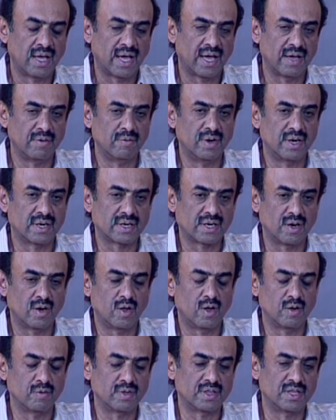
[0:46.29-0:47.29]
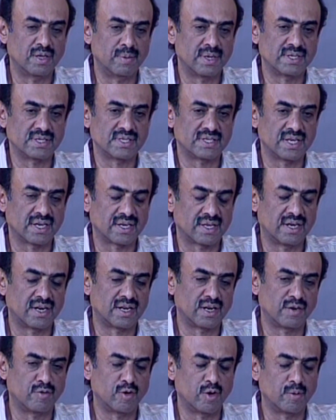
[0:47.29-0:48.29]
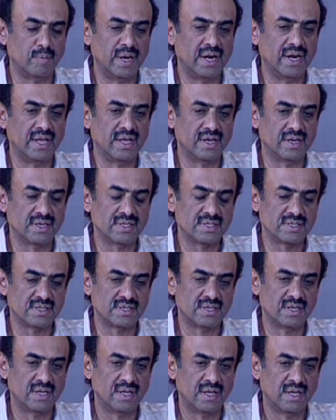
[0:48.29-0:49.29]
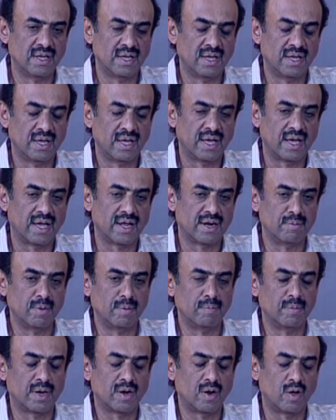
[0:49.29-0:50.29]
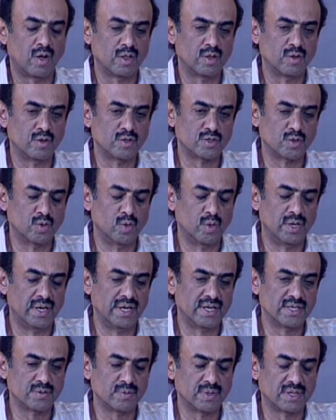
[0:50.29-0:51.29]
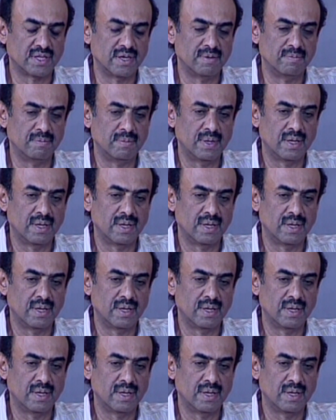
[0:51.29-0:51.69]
I worked along with him as a secretary for many years. I remember all those good days with him.